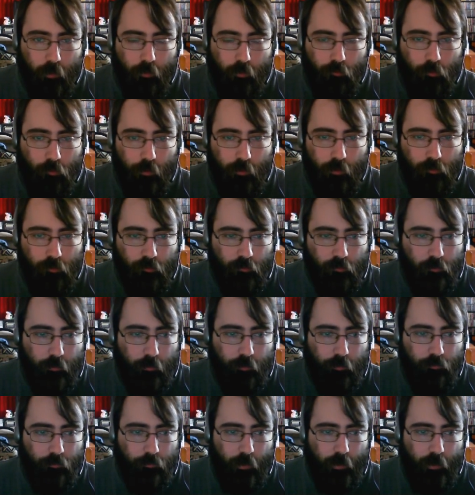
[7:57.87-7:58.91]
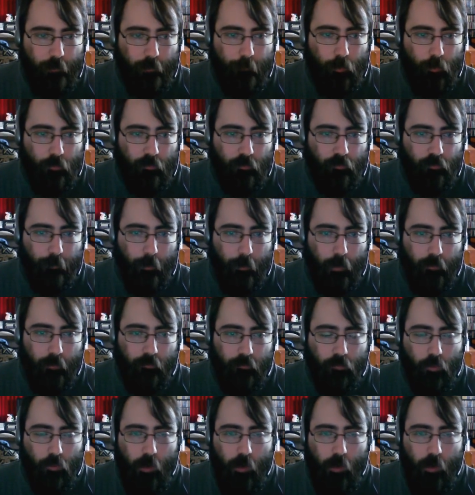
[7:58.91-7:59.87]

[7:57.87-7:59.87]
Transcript: So I can just click, drag, put in the spot. So I'll